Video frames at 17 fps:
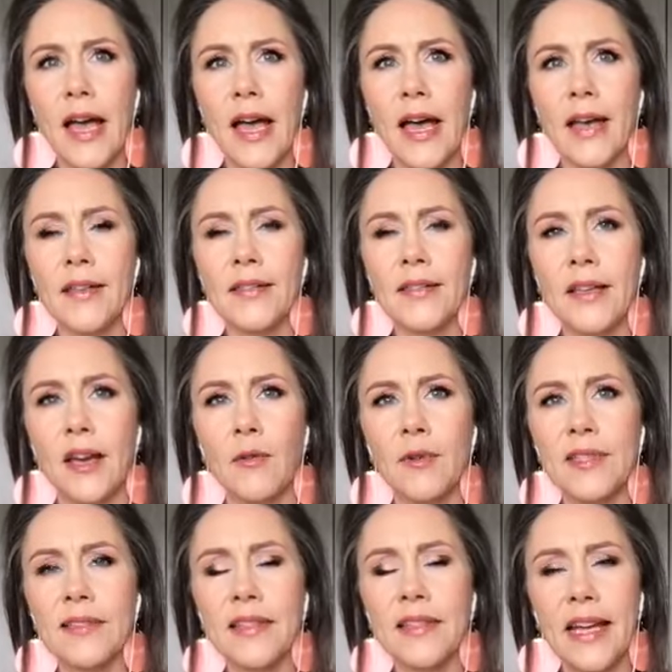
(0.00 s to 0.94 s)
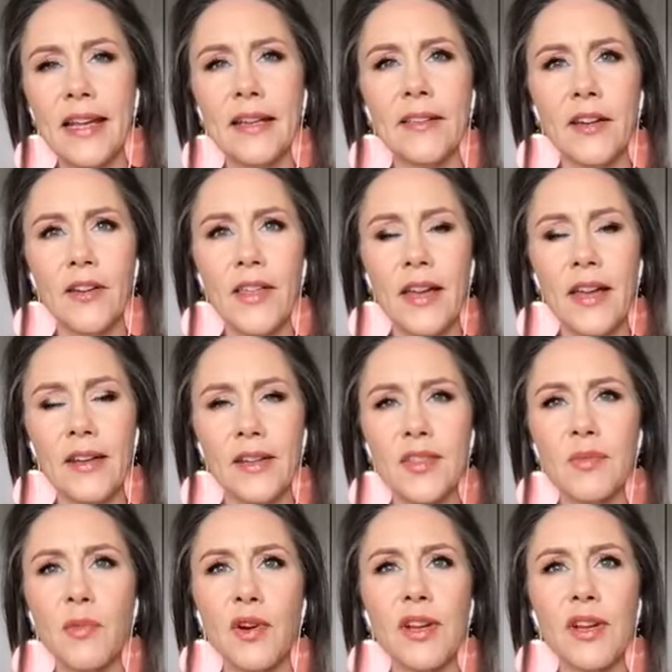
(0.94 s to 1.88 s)
as I was laying there that
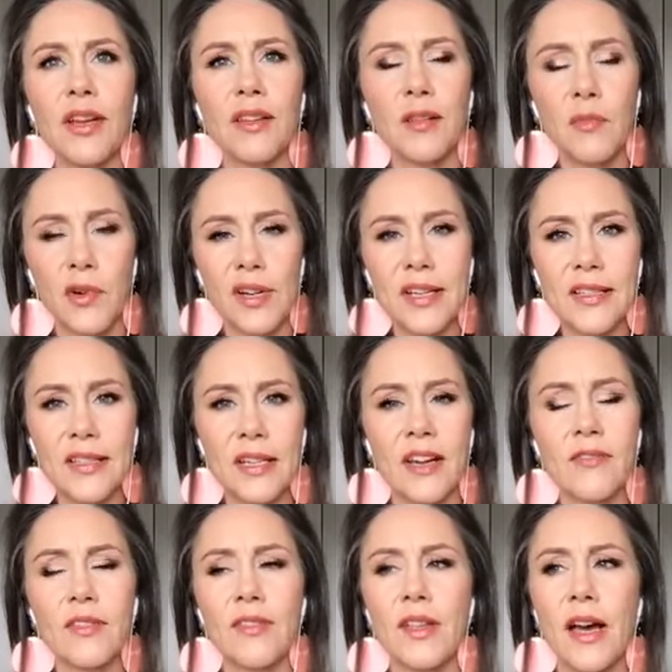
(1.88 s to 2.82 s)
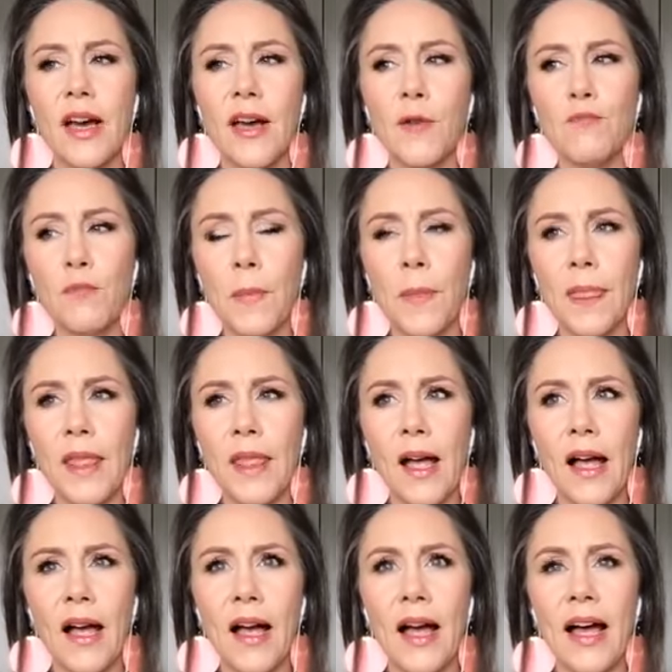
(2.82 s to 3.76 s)
next morning and the mornings after that,
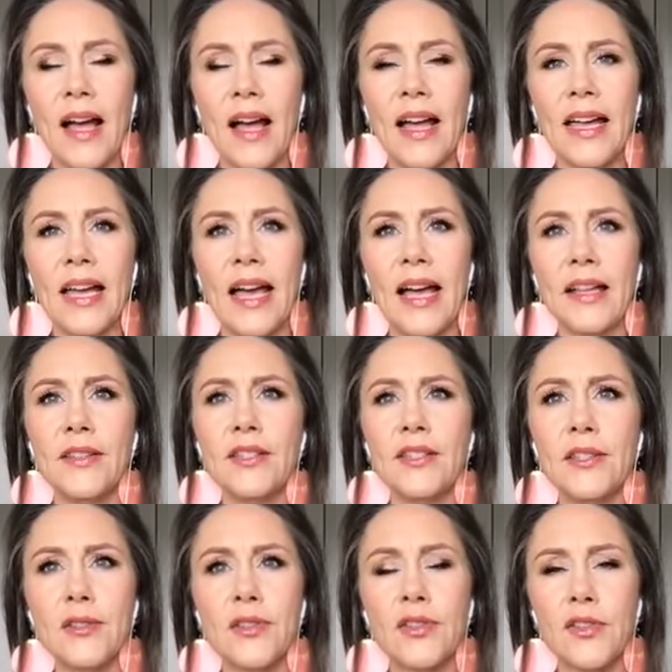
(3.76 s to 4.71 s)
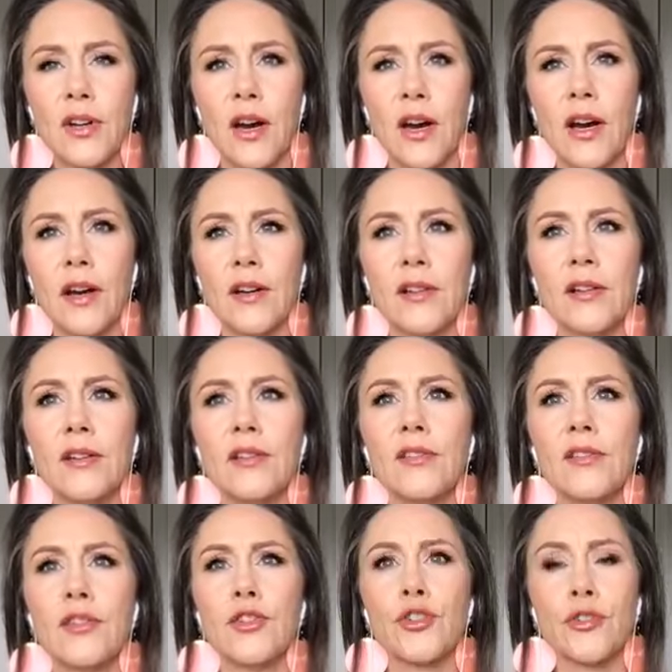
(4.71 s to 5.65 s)
I had to start
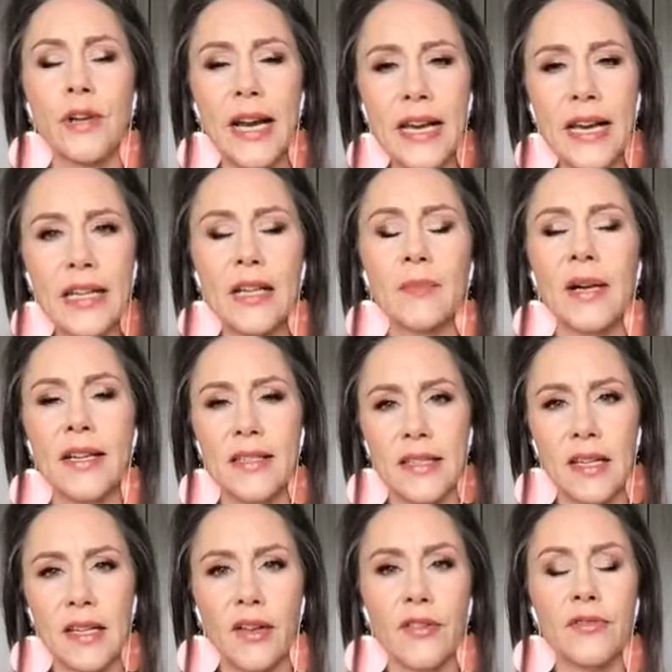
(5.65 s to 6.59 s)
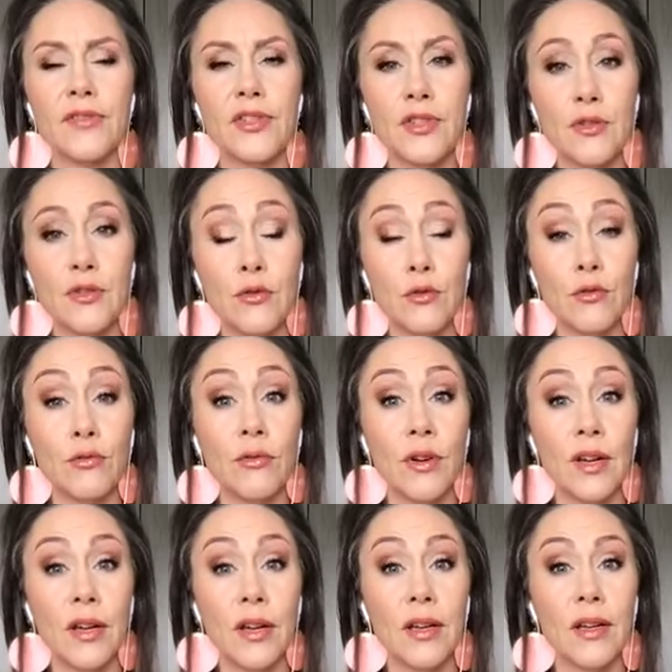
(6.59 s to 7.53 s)
training myself to
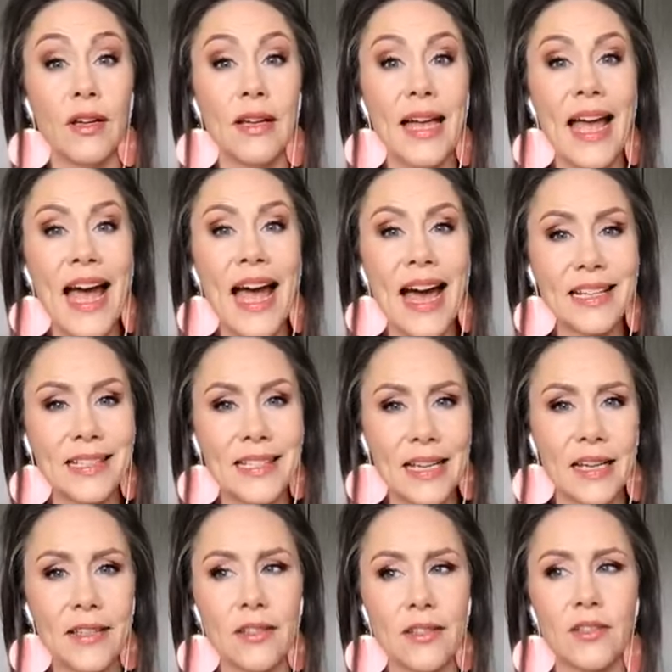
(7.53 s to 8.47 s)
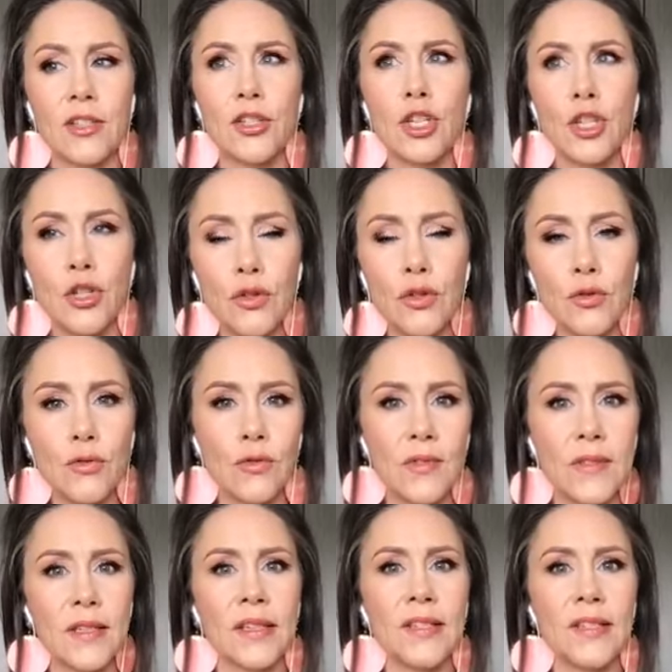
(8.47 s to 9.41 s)

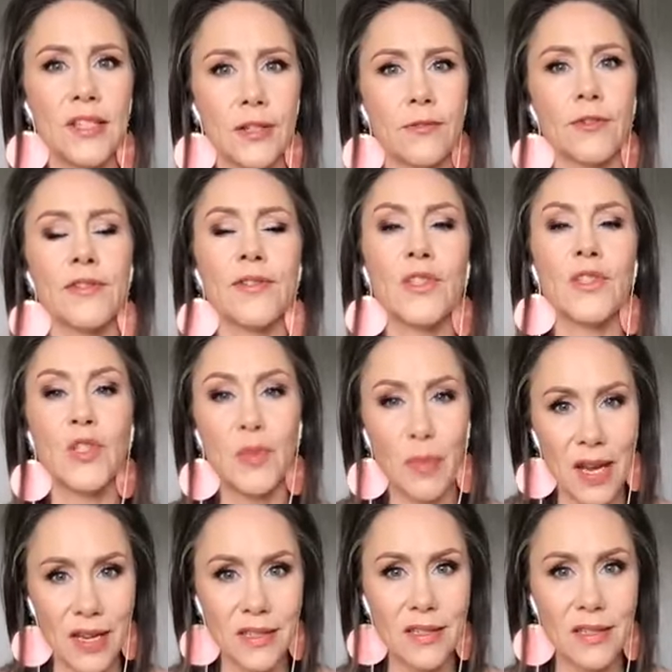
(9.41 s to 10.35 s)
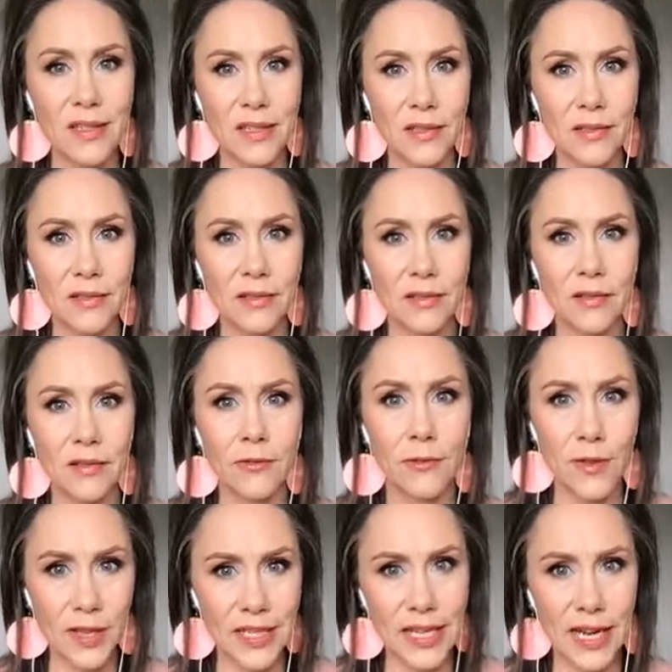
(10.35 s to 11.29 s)
choose a different space
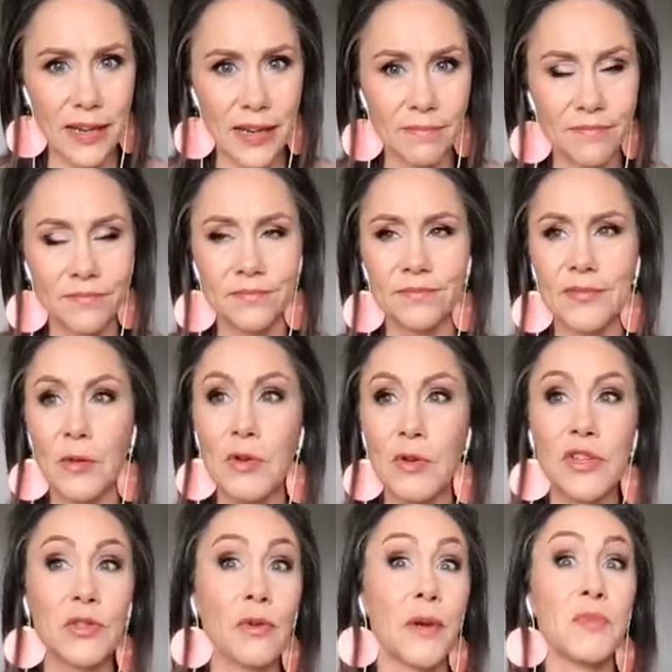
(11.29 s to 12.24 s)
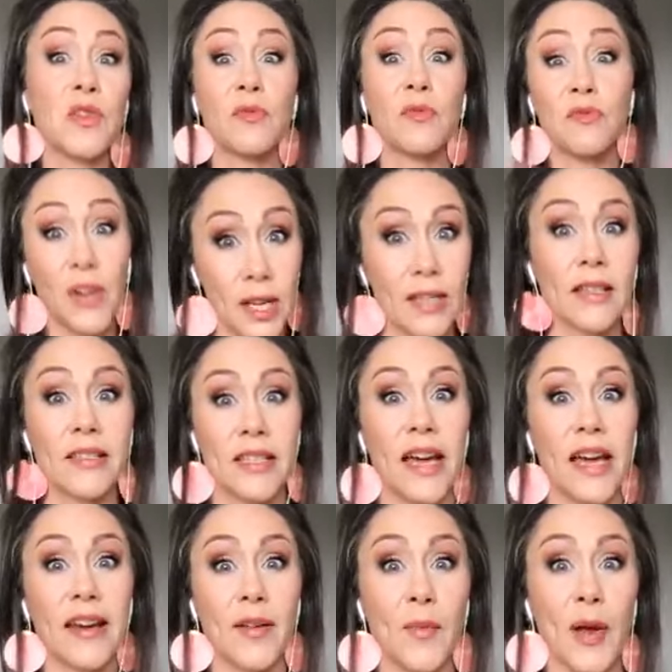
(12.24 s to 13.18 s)
for the day, which is why I'm so
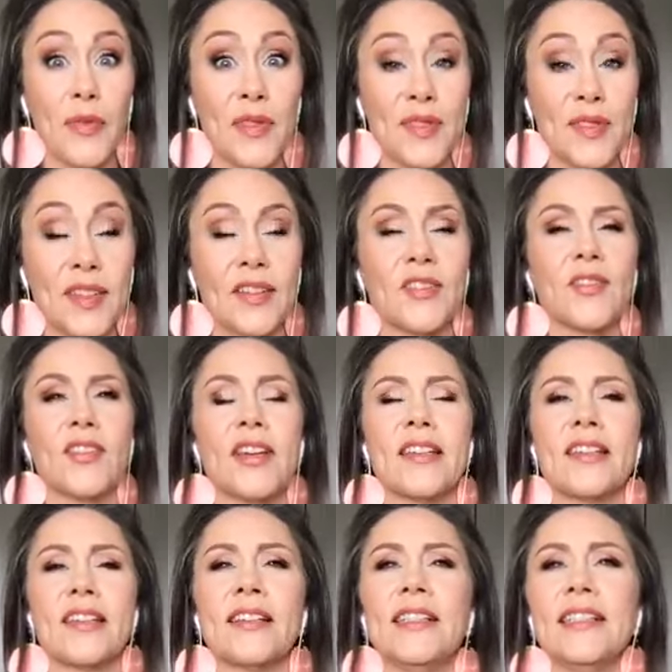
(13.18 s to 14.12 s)
excited about this exercise.